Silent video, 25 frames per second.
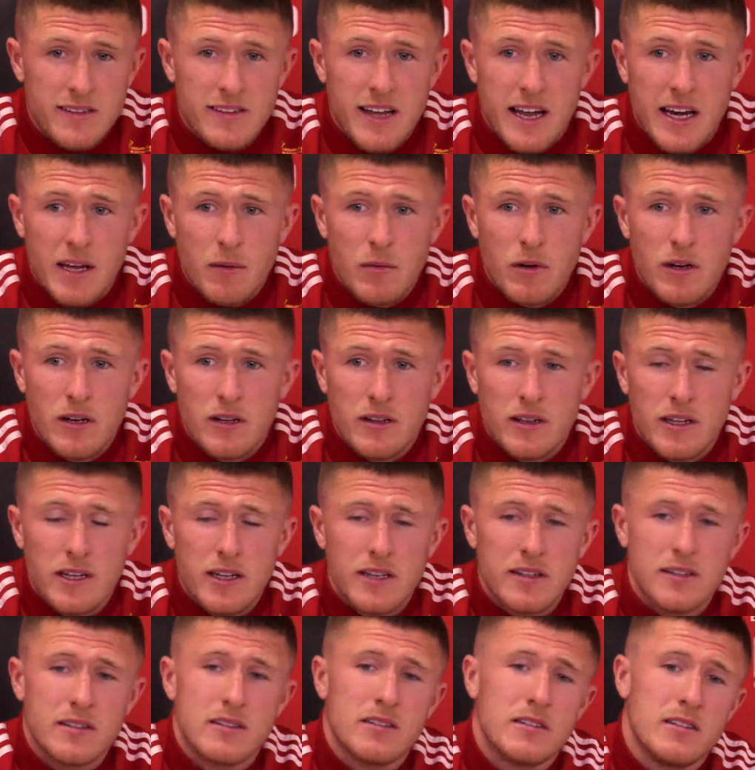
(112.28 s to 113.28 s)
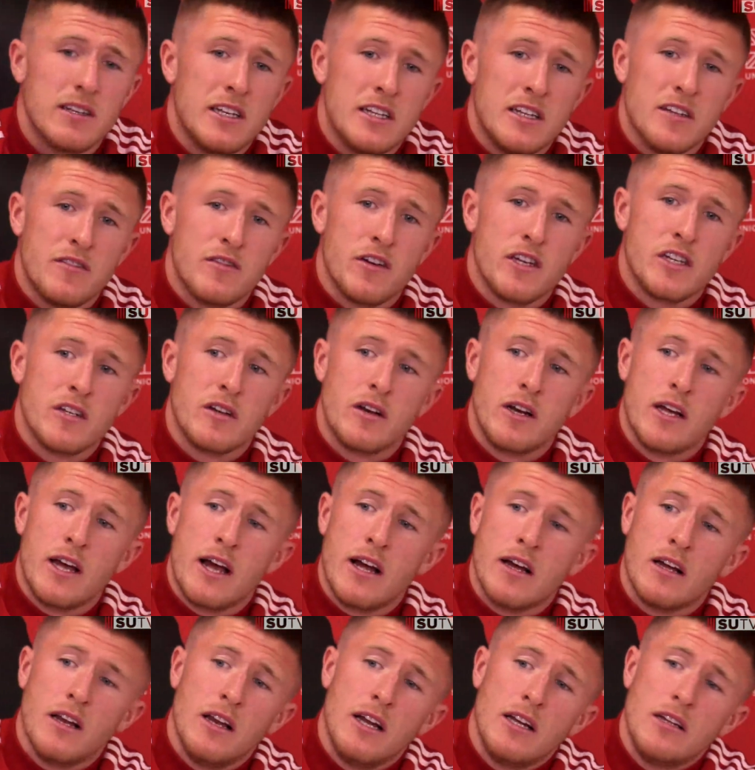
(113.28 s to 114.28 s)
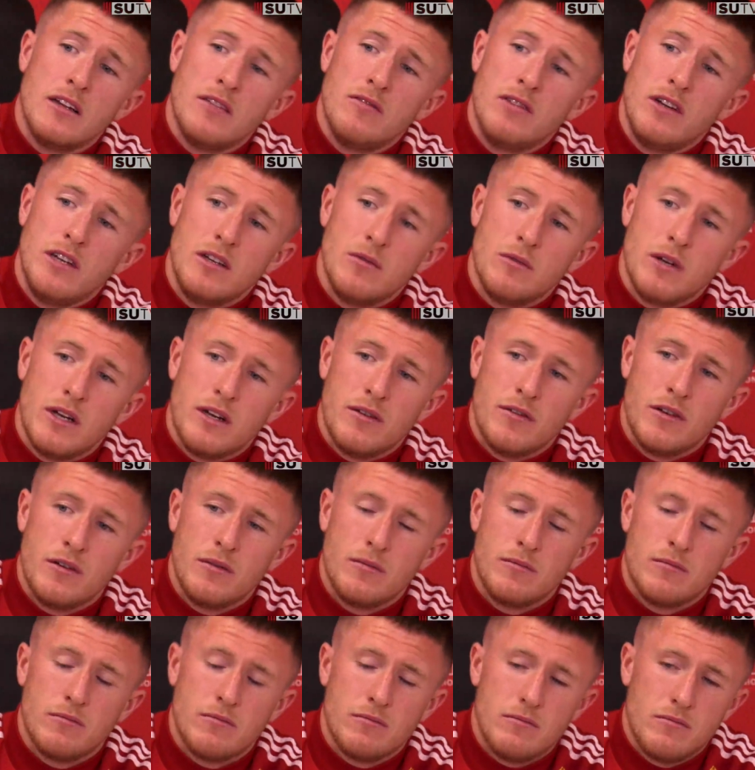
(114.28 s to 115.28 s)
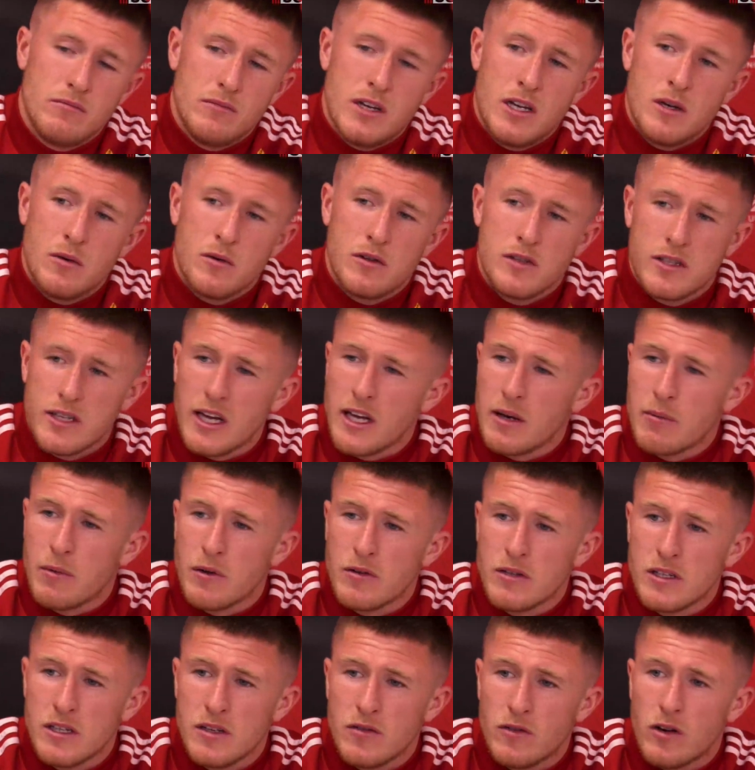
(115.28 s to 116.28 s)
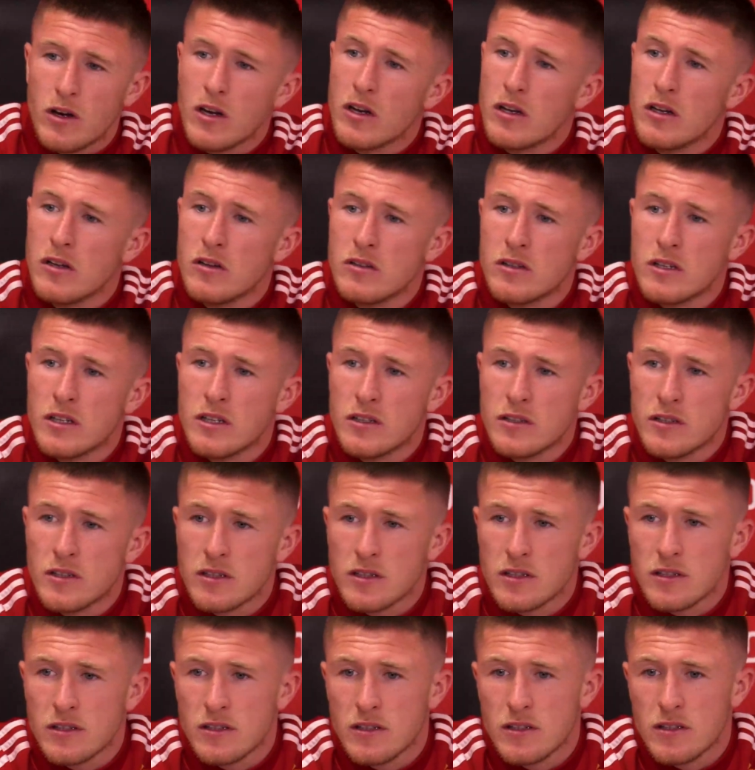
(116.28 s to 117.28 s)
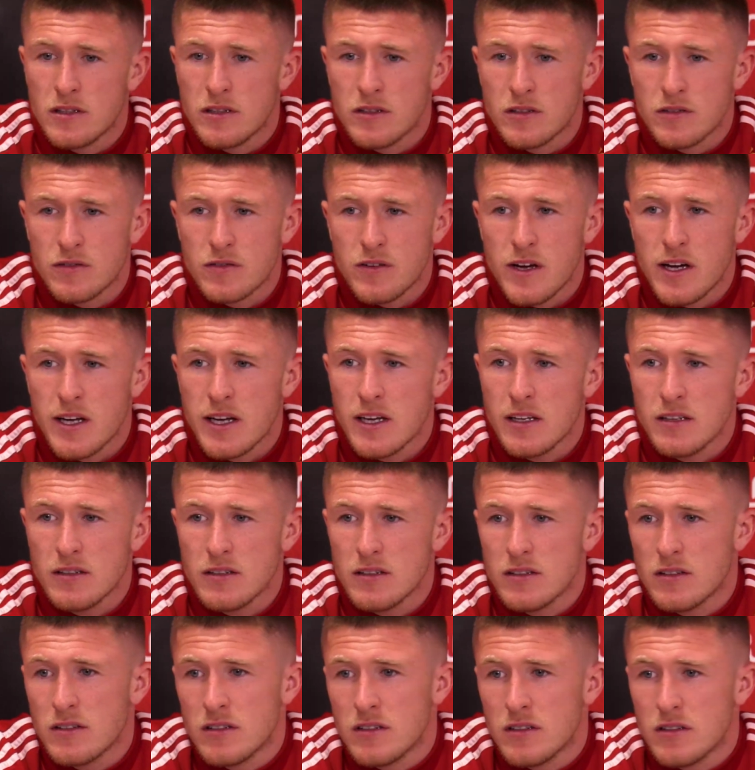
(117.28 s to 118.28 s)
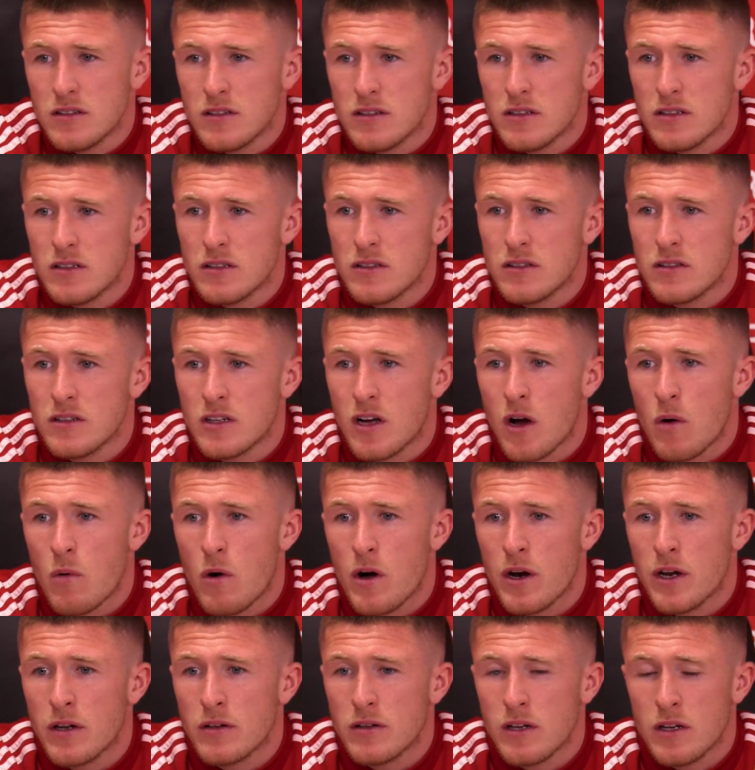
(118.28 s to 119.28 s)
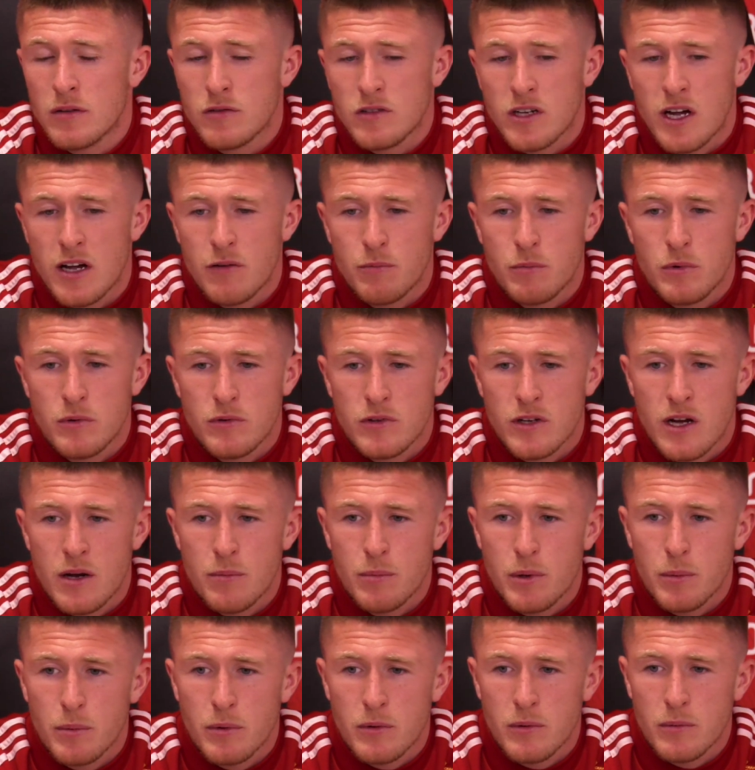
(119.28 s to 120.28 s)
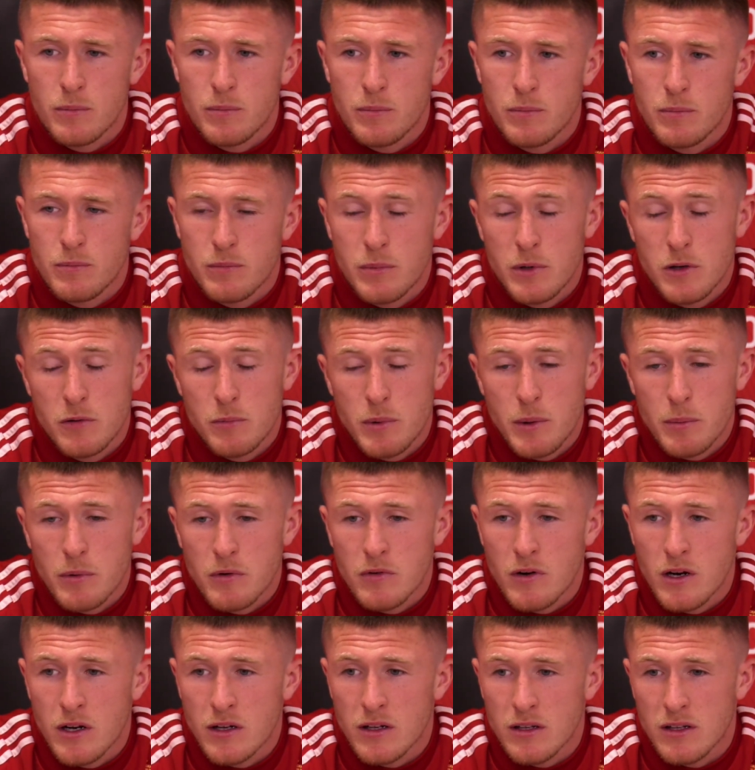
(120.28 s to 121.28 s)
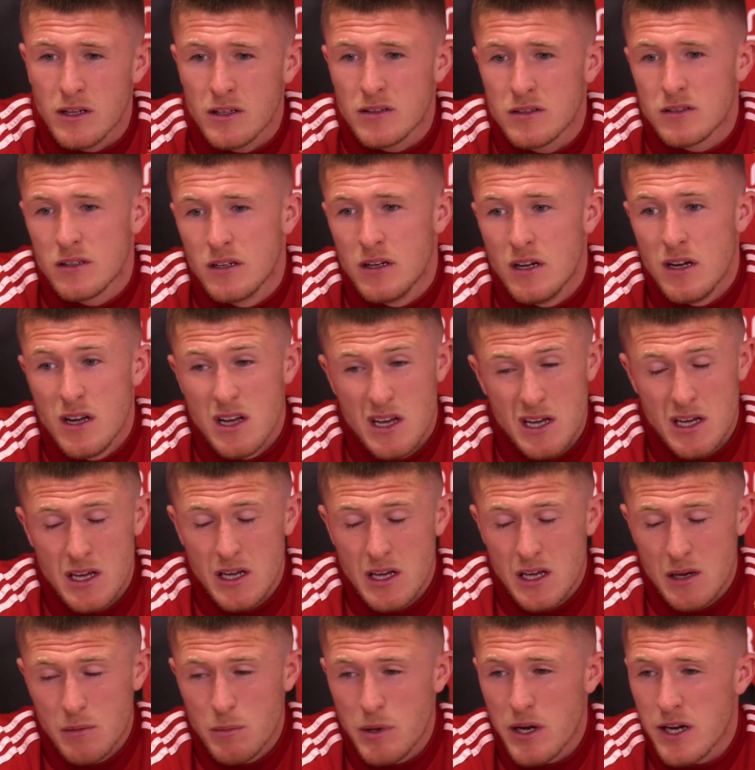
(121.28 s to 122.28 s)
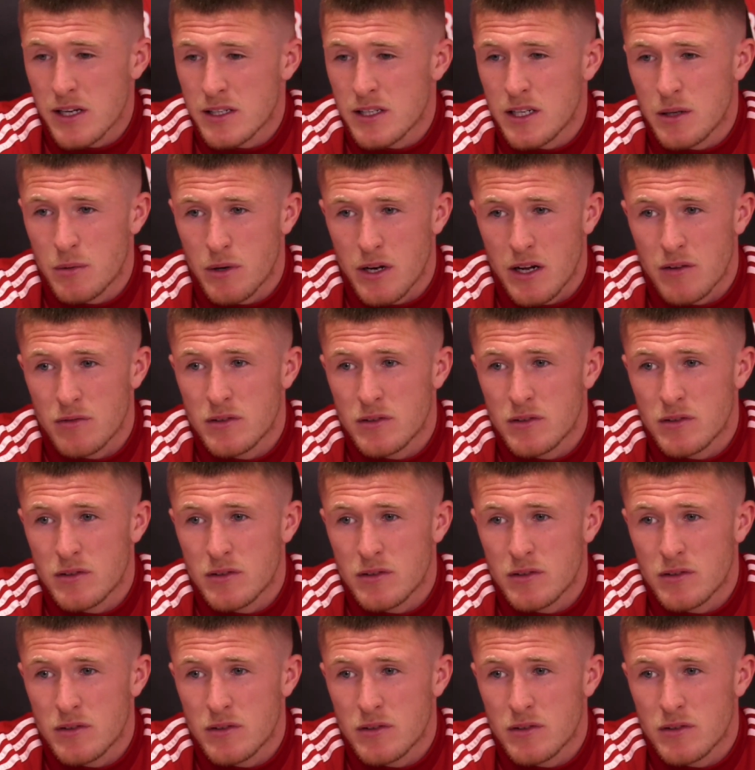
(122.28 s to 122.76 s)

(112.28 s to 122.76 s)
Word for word: it's anyone. I think it's individually and collectively. Whatever anyone's saying about it, you've got to use it as as fire to, to, to go on and, and try try and people prove people wrong. That's personally what